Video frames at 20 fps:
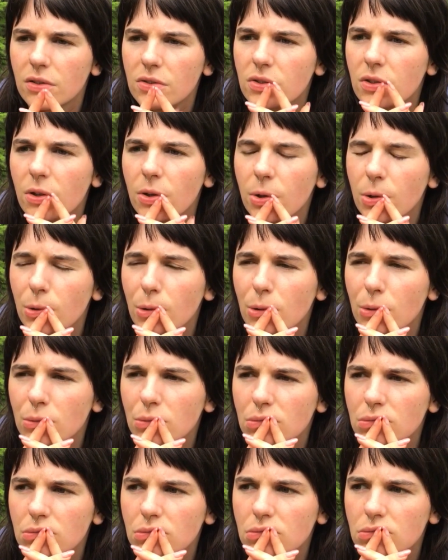So,
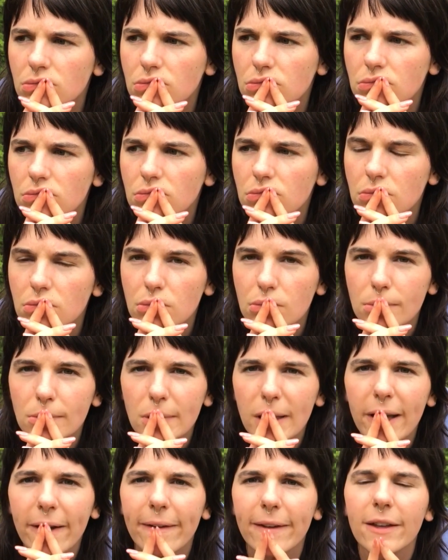
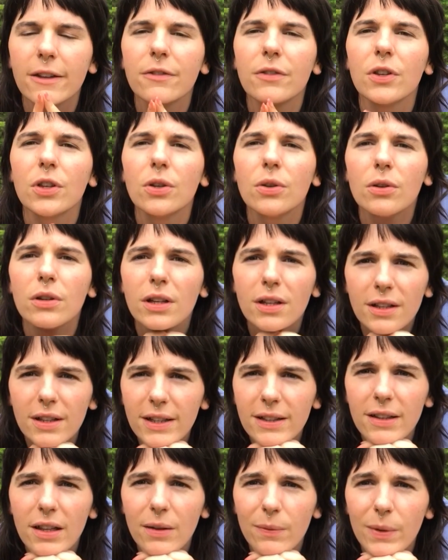yeah, if you
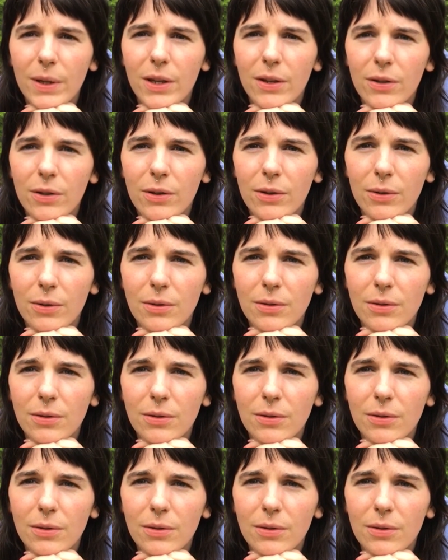like that video,